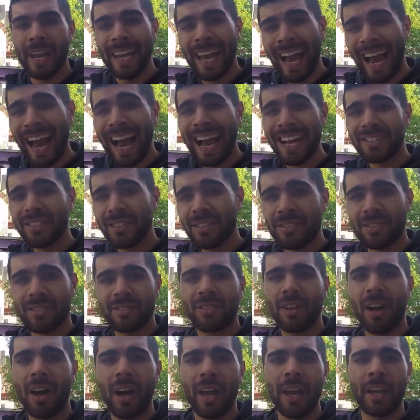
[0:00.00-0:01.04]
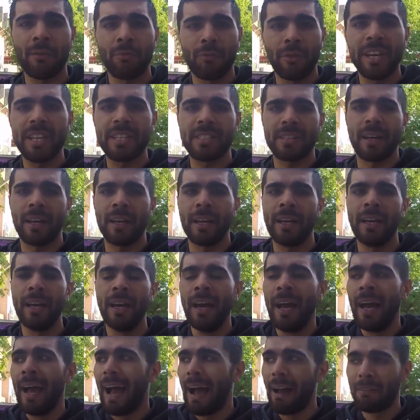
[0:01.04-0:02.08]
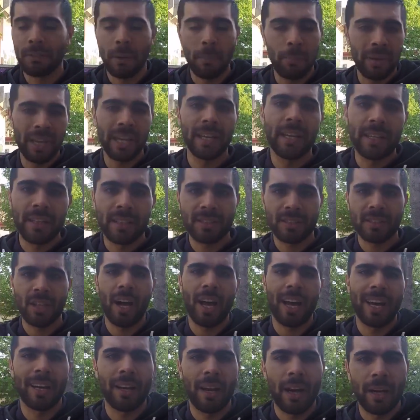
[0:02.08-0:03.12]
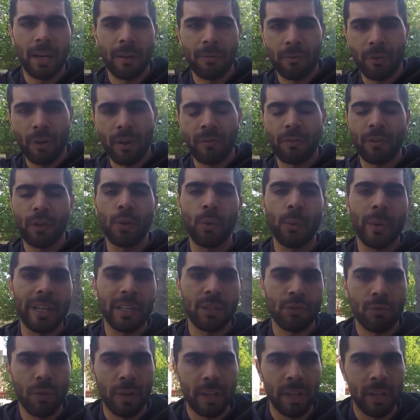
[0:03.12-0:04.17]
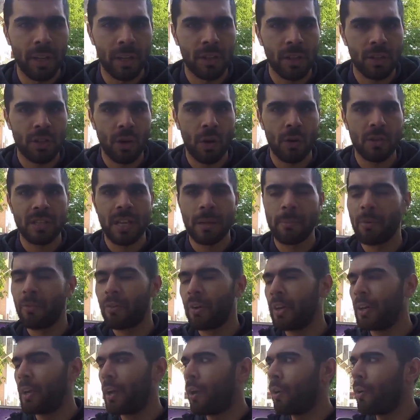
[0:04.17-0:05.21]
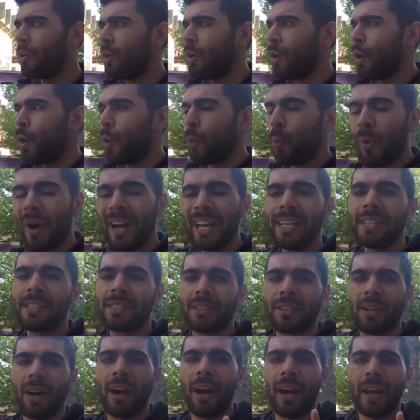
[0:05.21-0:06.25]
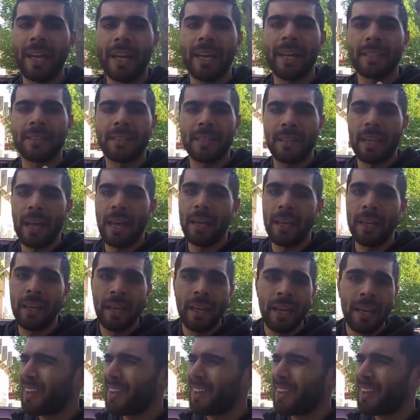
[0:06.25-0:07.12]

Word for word: He hasn't started recently after being in the starting lineup for a few weeks running under Jose Mourinho. Will he start here today?